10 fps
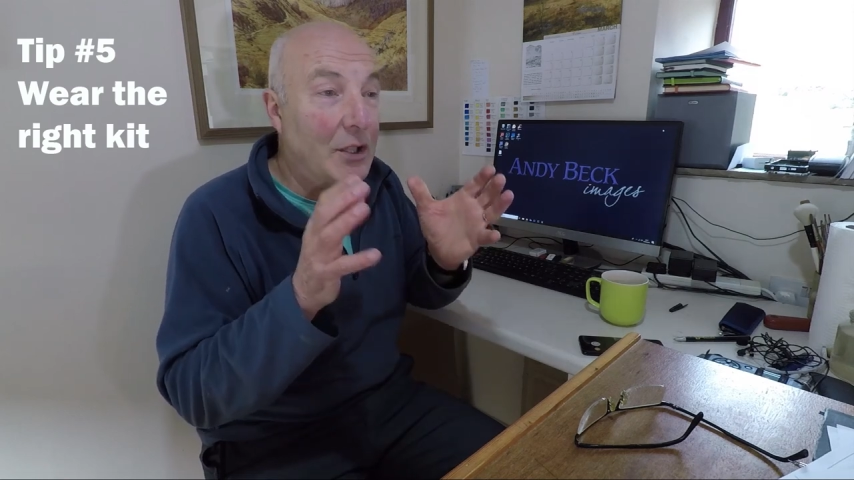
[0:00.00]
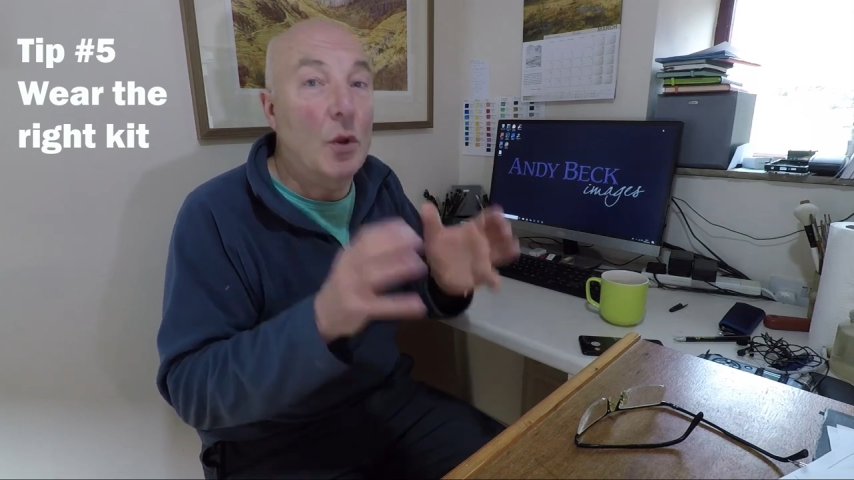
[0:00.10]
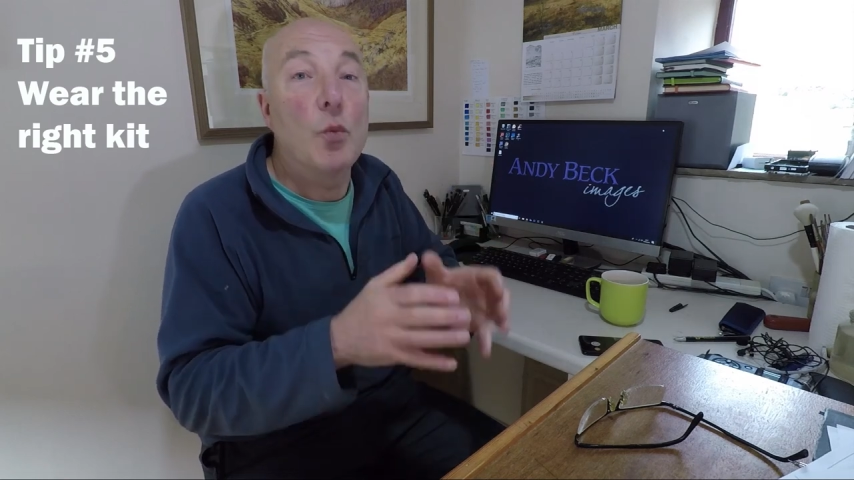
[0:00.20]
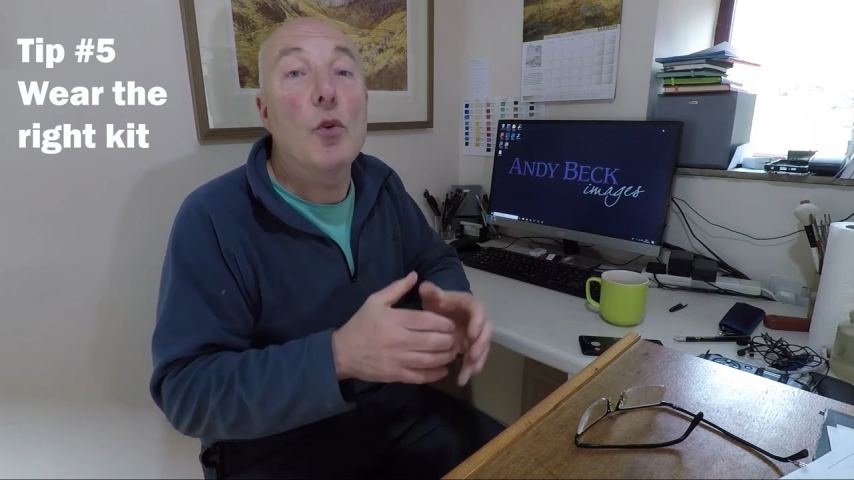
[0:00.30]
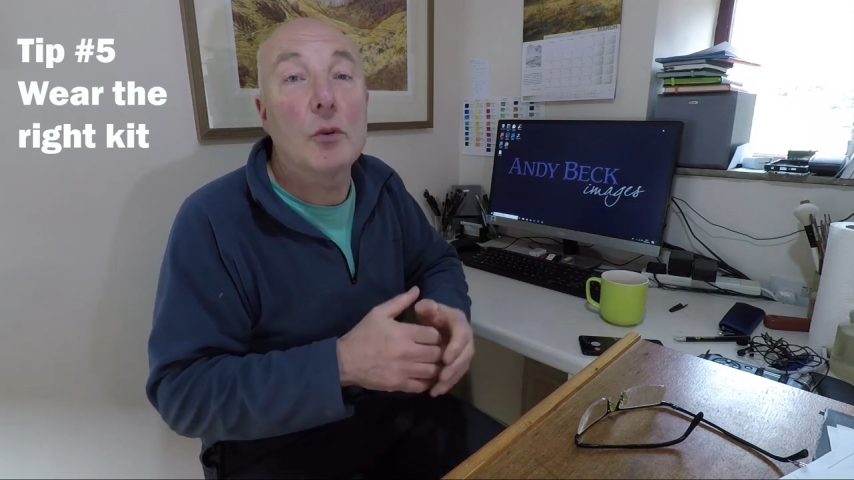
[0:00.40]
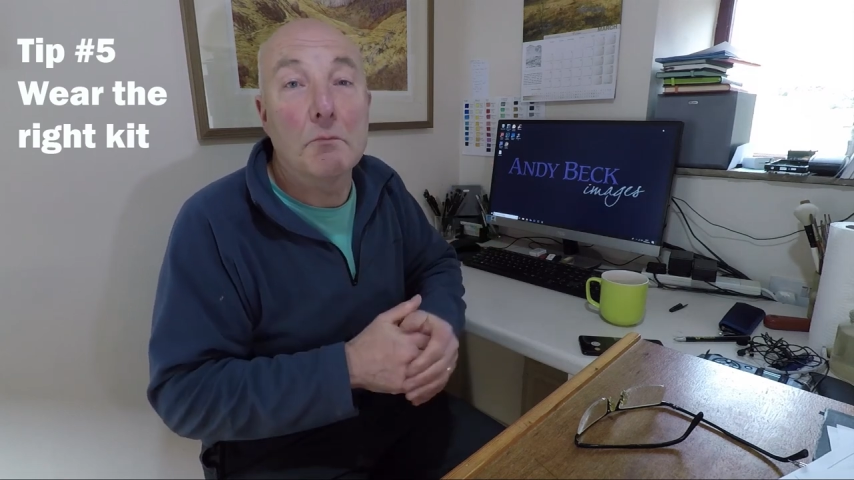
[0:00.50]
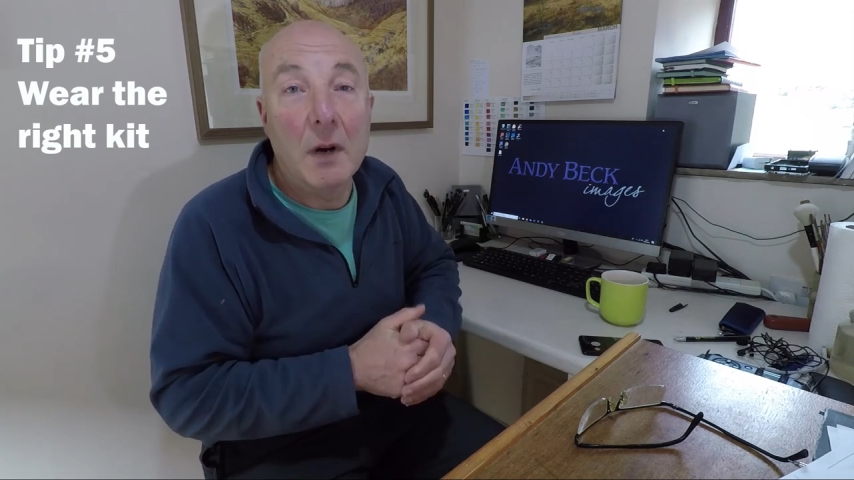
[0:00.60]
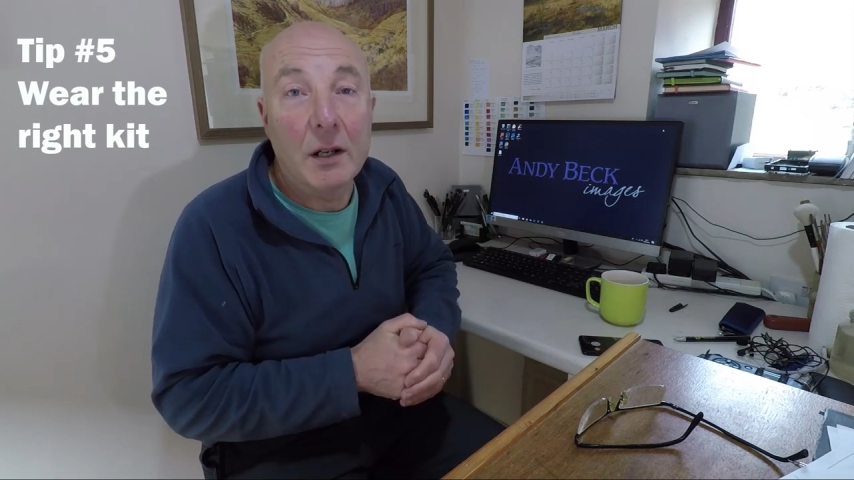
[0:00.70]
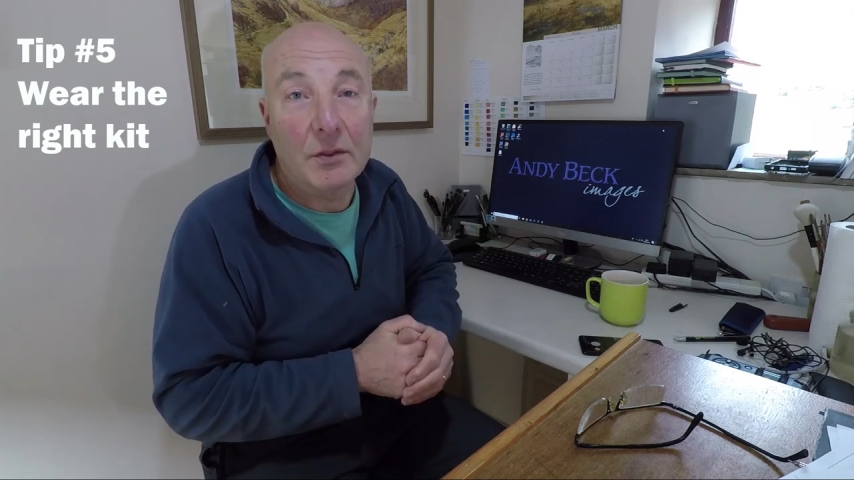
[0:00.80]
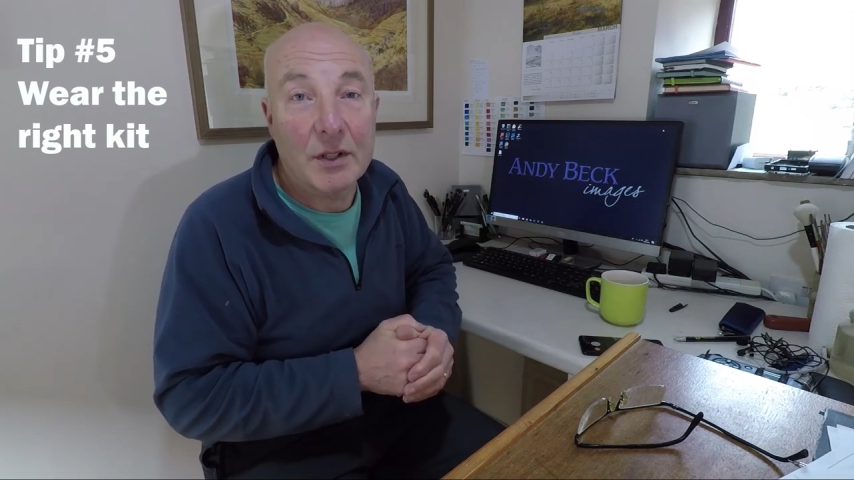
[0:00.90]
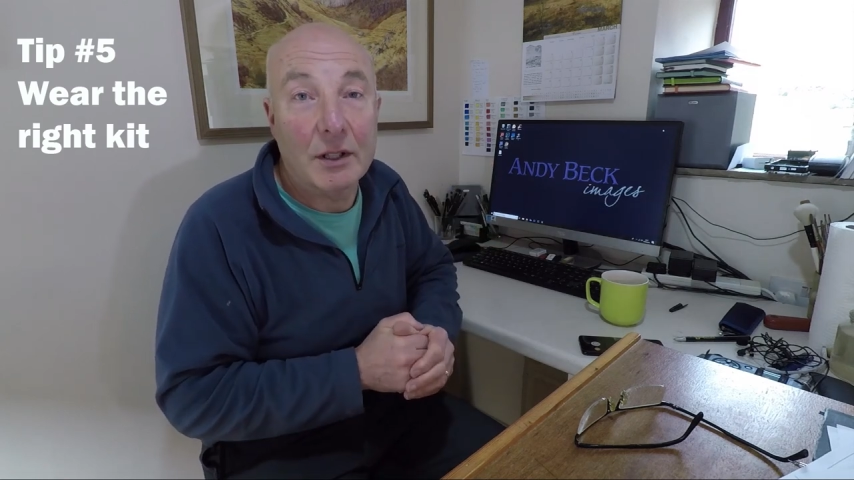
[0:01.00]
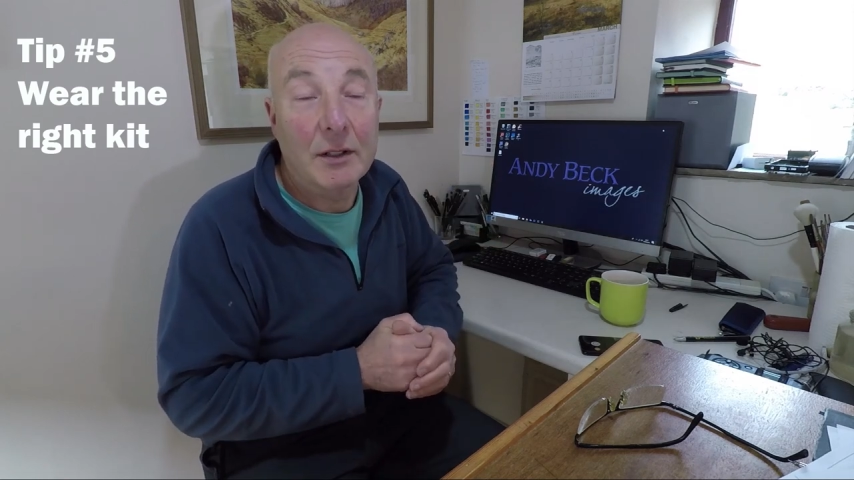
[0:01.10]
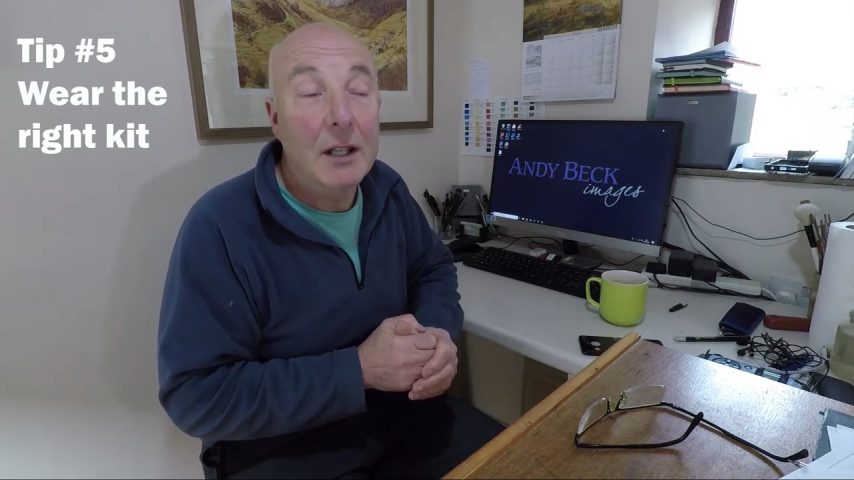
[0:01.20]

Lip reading: to walk miles in,